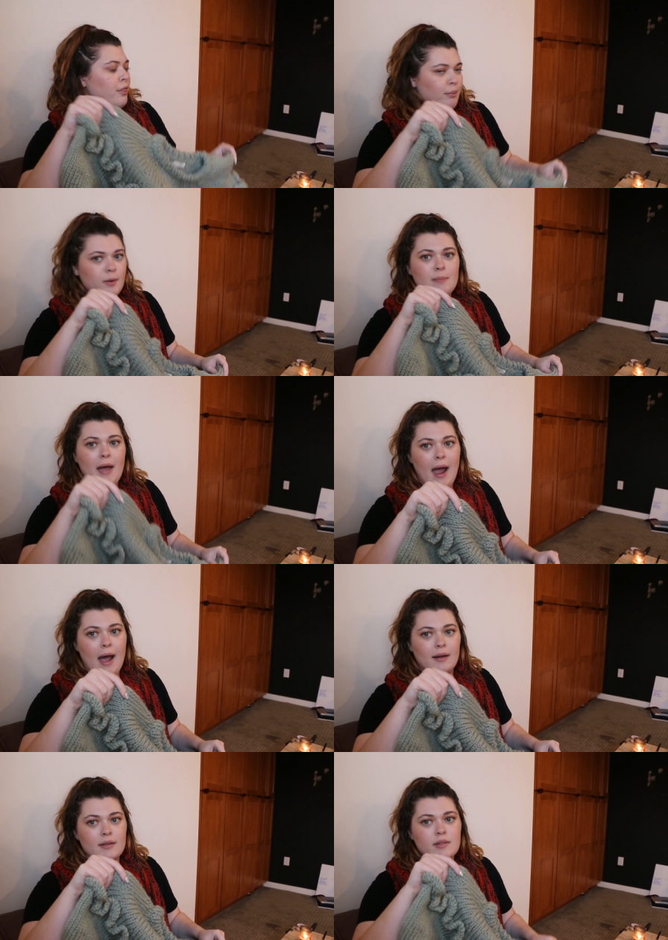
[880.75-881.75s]
three
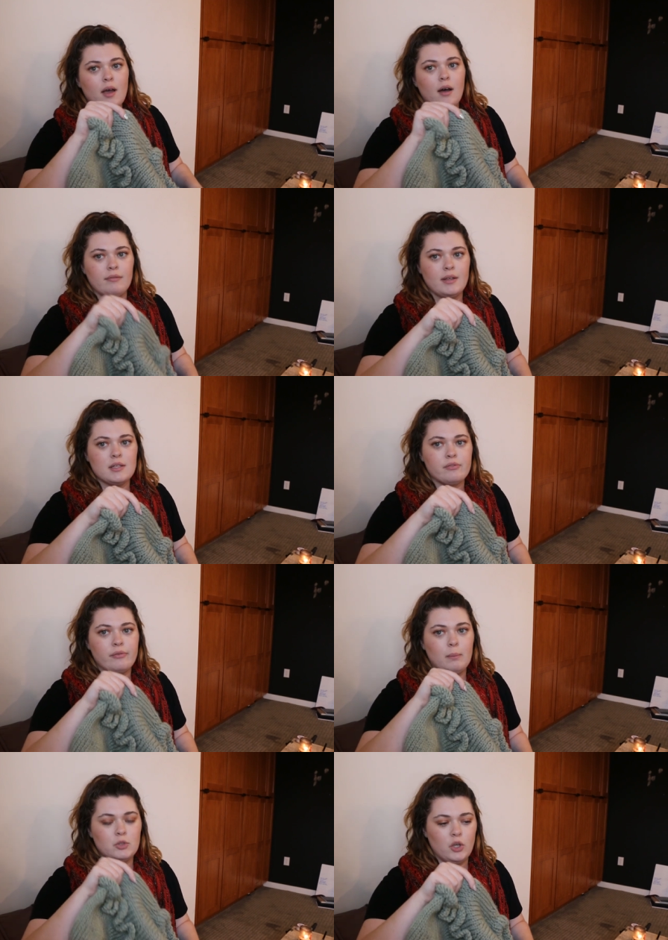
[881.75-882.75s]
packs of this
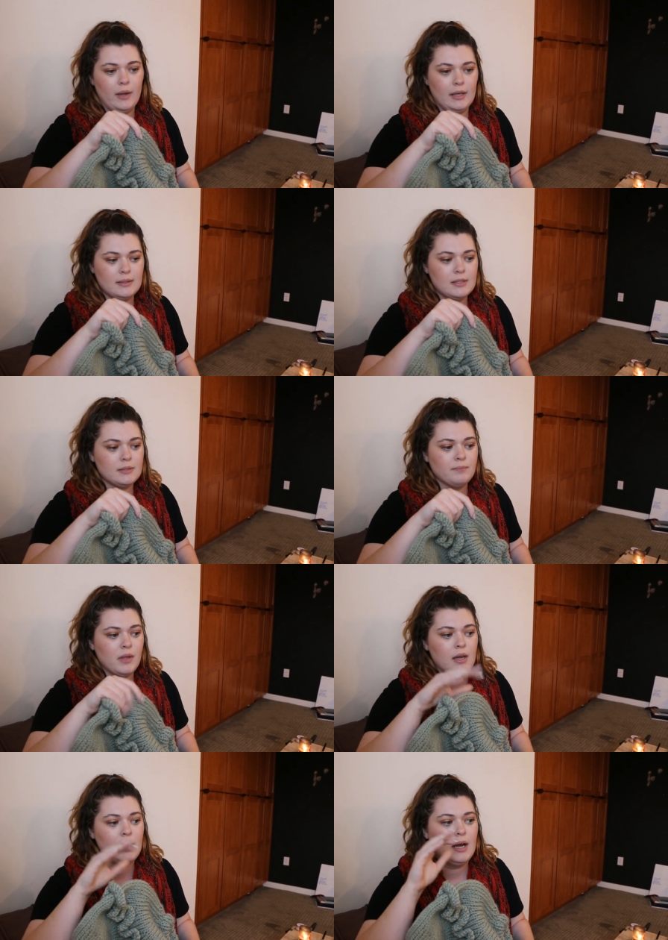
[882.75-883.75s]
from Joann's.
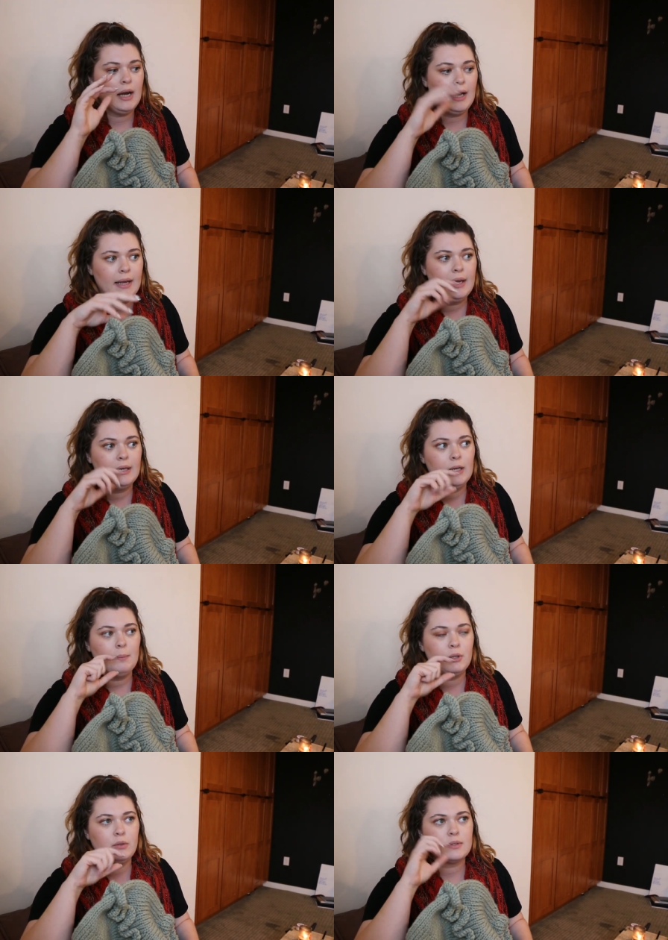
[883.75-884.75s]
I ended
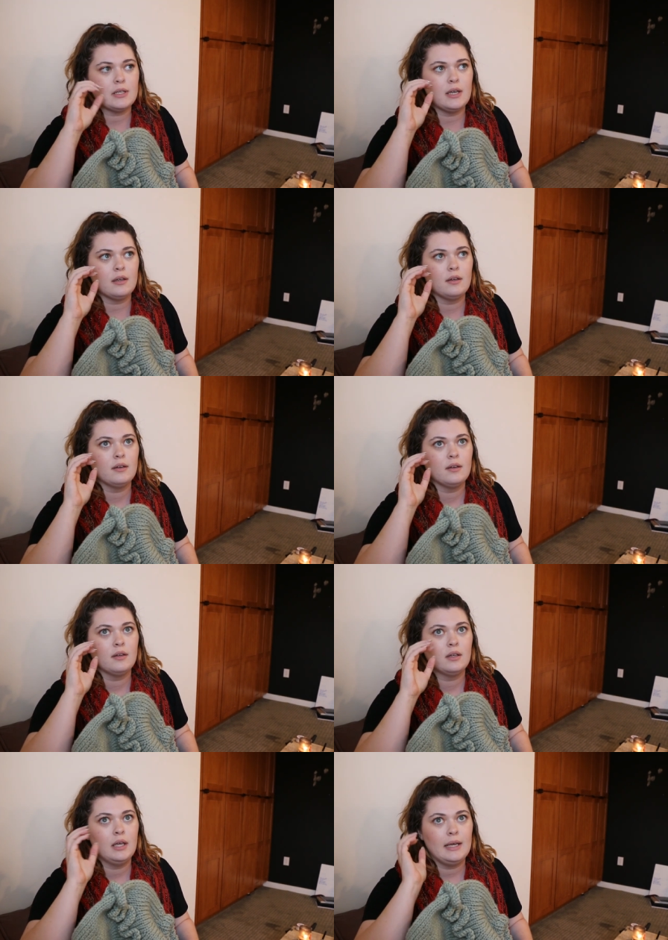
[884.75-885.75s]
up using
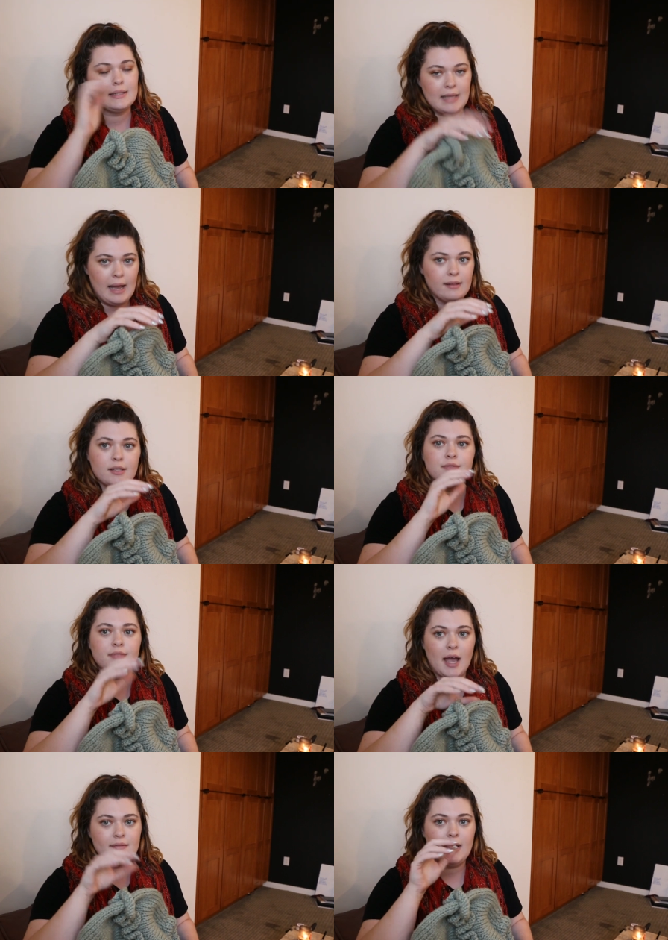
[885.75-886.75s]
exactly
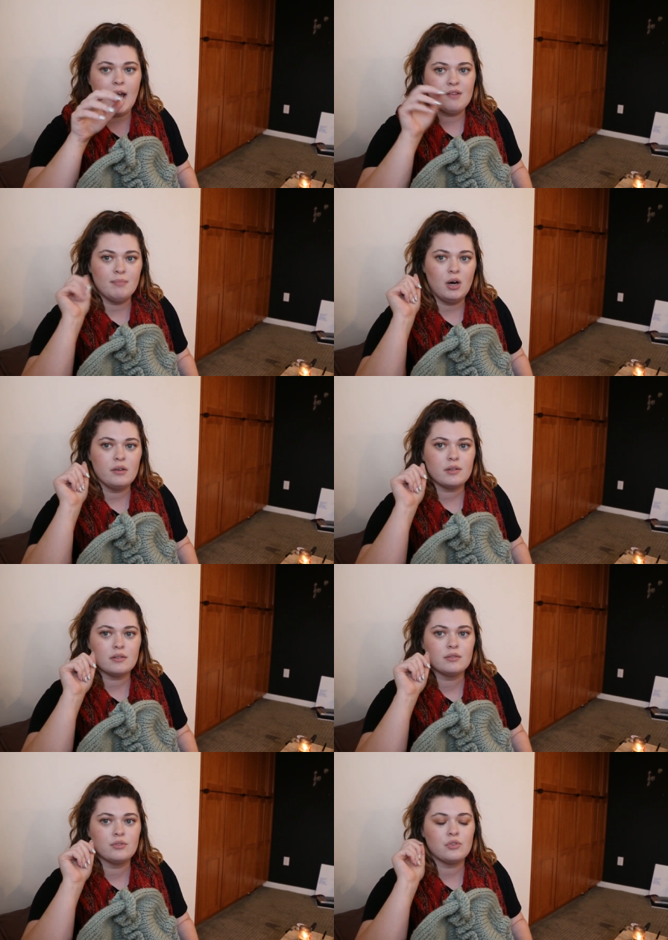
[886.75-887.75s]
5.5
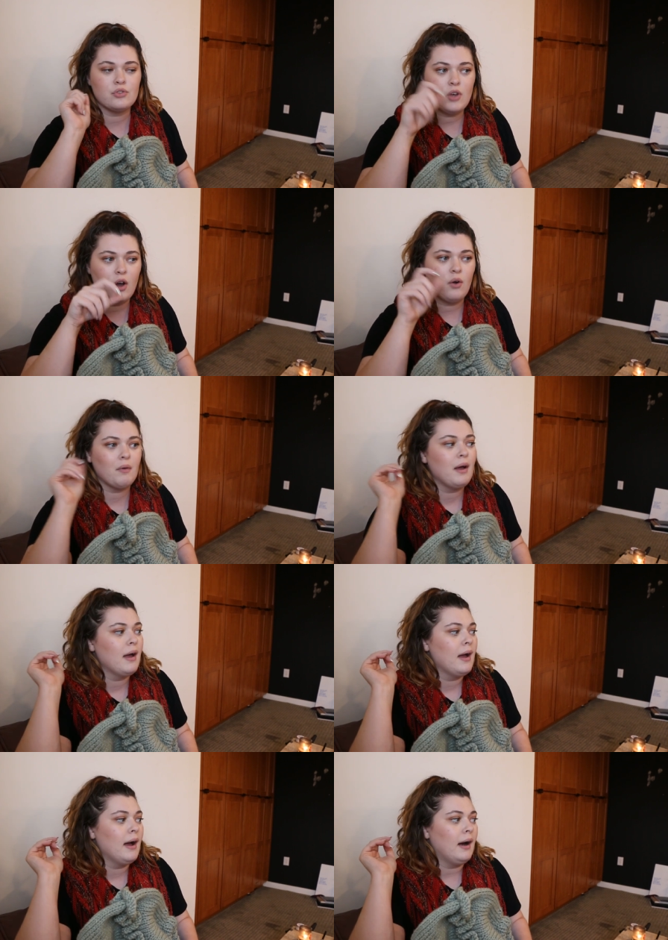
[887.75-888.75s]
balls. So
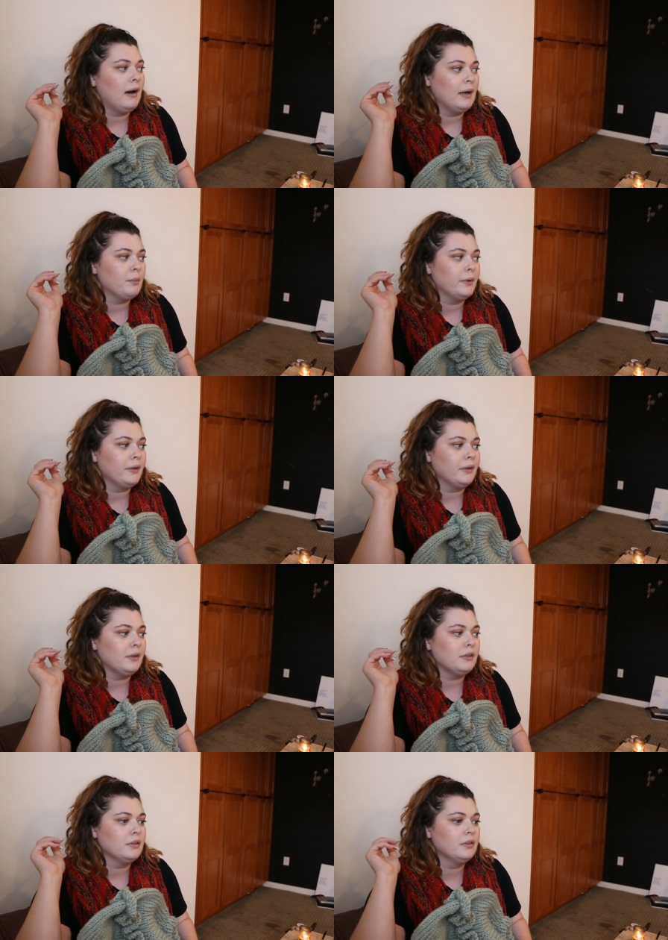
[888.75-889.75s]
I
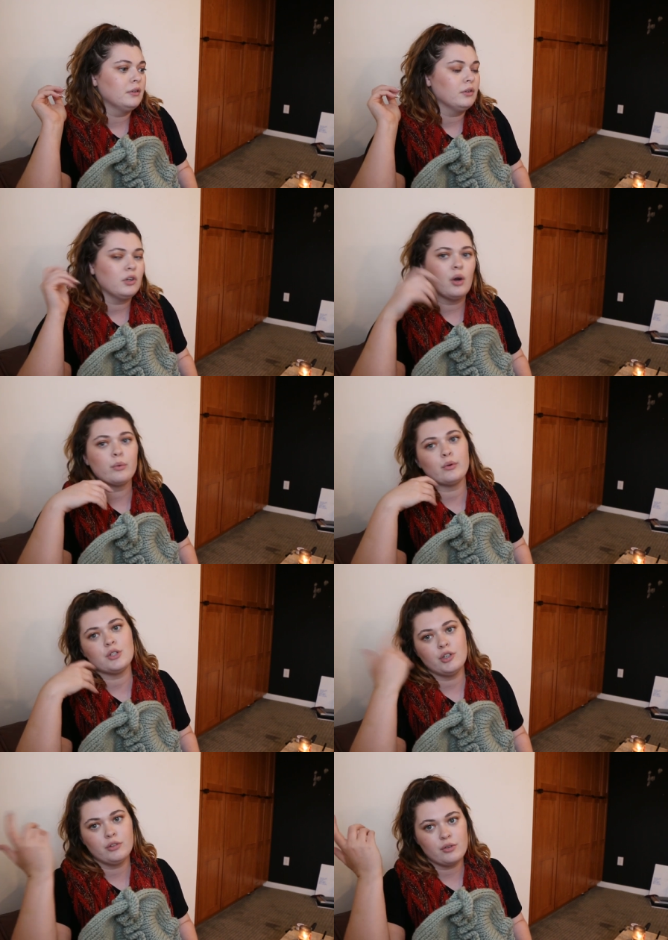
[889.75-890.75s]
will go and
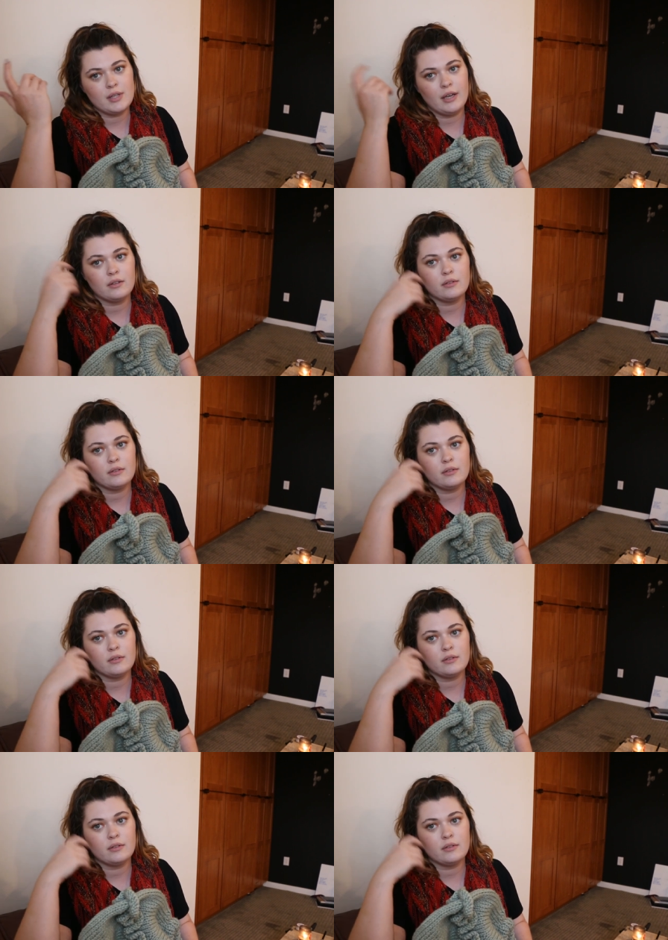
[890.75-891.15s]
return those